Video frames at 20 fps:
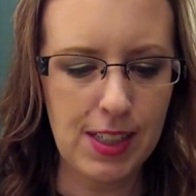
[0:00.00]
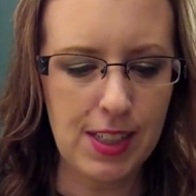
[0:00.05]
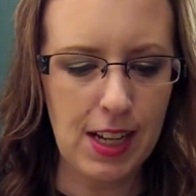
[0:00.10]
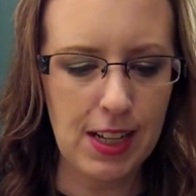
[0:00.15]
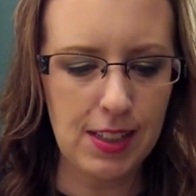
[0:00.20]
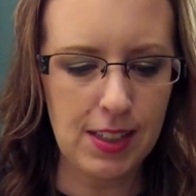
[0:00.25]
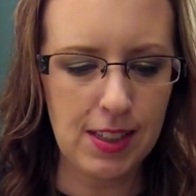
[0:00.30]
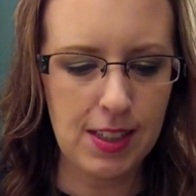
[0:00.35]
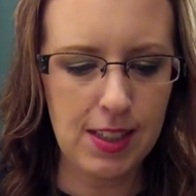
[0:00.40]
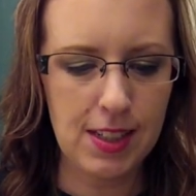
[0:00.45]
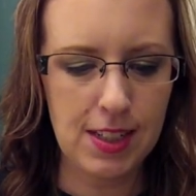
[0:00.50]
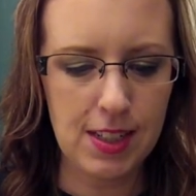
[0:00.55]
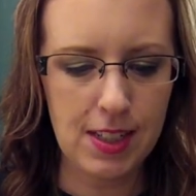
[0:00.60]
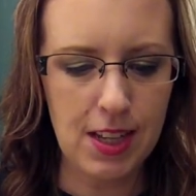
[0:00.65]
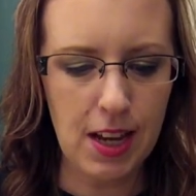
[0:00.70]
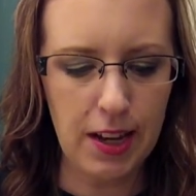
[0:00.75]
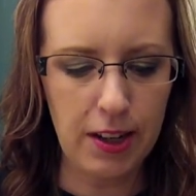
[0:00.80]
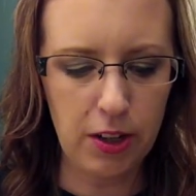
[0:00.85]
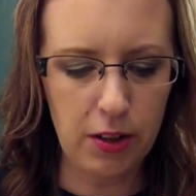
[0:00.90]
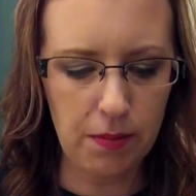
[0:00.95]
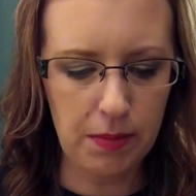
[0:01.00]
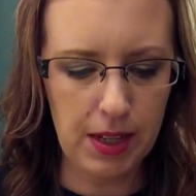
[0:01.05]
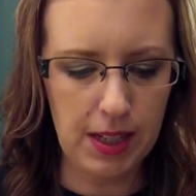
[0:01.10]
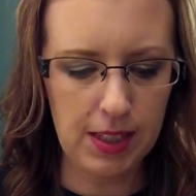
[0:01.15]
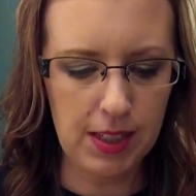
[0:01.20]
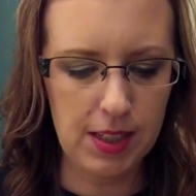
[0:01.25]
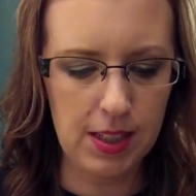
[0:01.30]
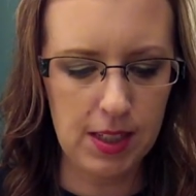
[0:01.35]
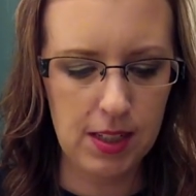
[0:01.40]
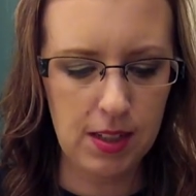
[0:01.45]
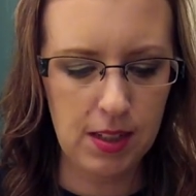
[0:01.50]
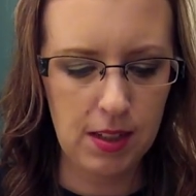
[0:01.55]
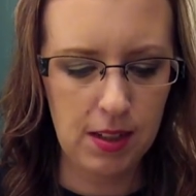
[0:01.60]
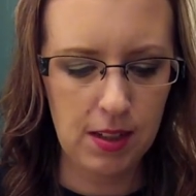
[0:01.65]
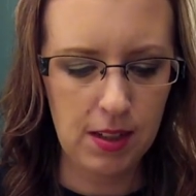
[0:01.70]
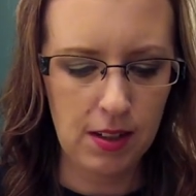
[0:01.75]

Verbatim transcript: Sense Designer Mist,